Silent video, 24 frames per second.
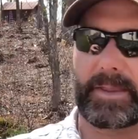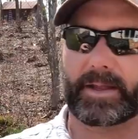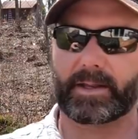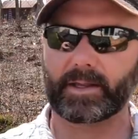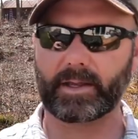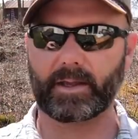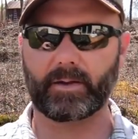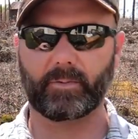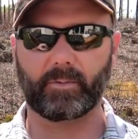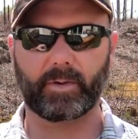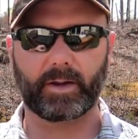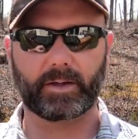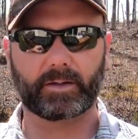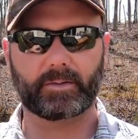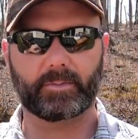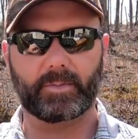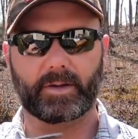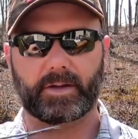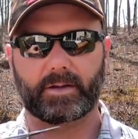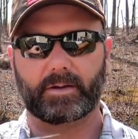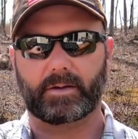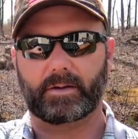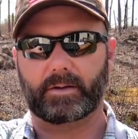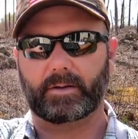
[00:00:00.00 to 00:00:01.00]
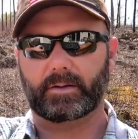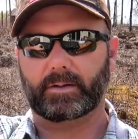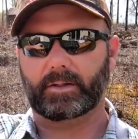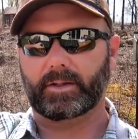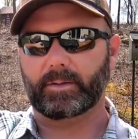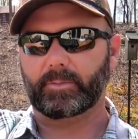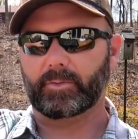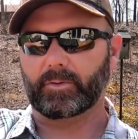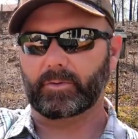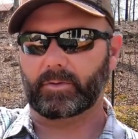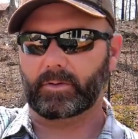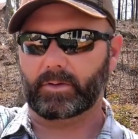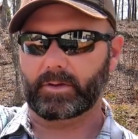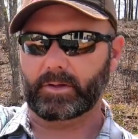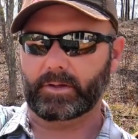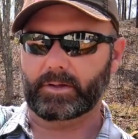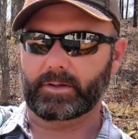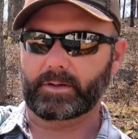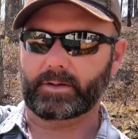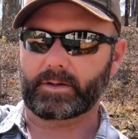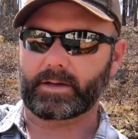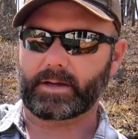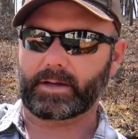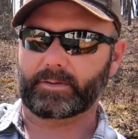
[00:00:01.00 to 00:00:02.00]
I can't wait to be called a liberal
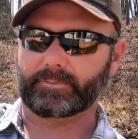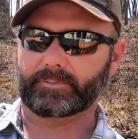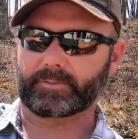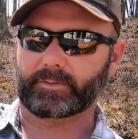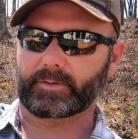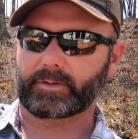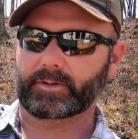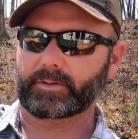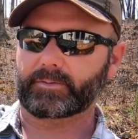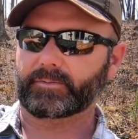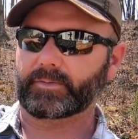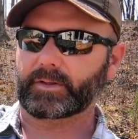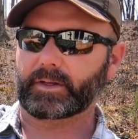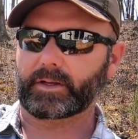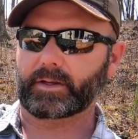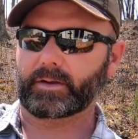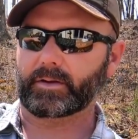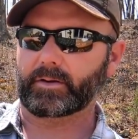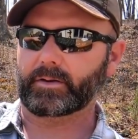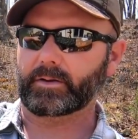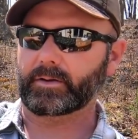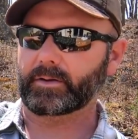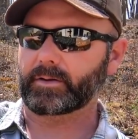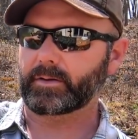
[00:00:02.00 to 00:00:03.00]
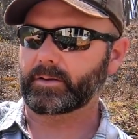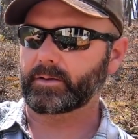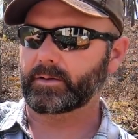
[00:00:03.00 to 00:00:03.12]
after this video.